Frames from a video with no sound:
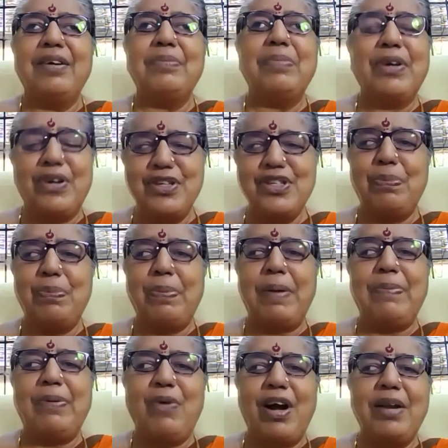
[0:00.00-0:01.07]
because you
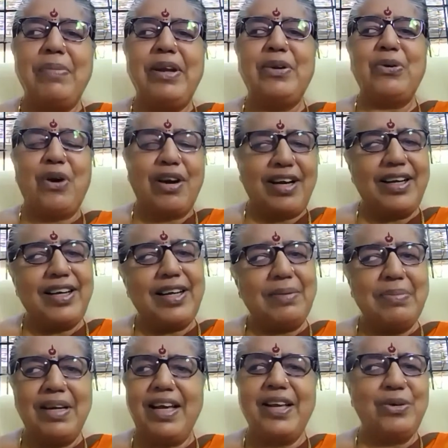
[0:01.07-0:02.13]
people want me to talk in
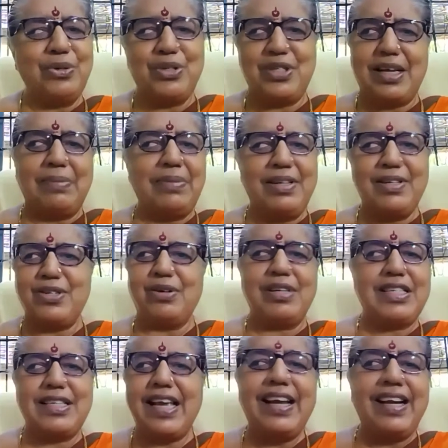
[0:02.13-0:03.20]
Tamil, I use Tamil. So
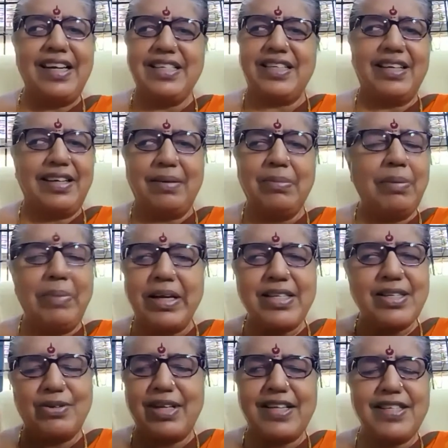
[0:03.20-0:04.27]
it's English and Tamil mix.
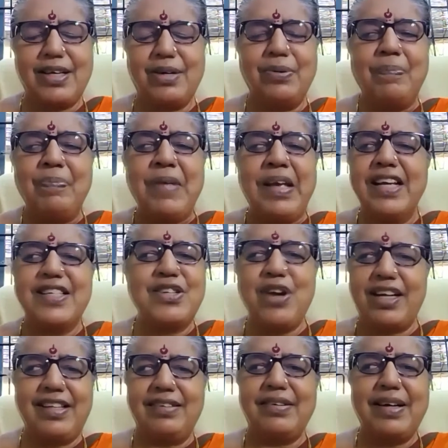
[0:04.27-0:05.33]
So that's how, it's
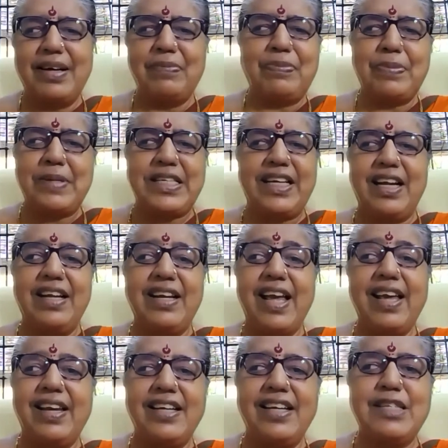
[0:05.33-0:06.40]
not the particular
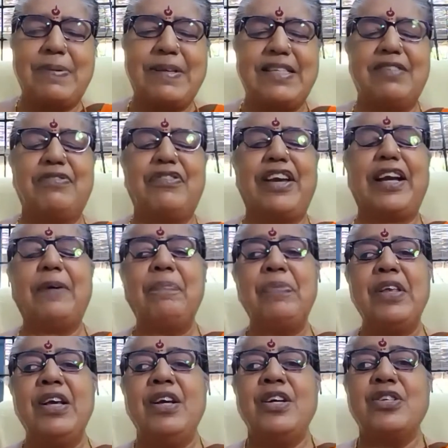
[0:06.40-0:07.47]
area specific.
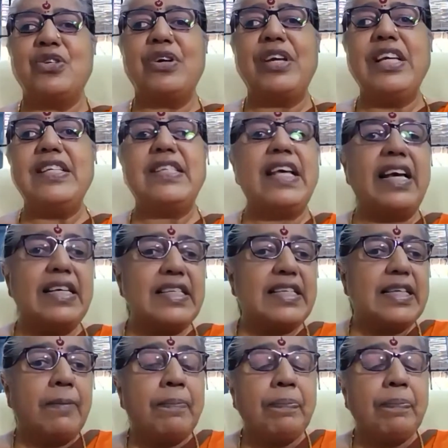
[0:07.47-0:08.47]
So he says,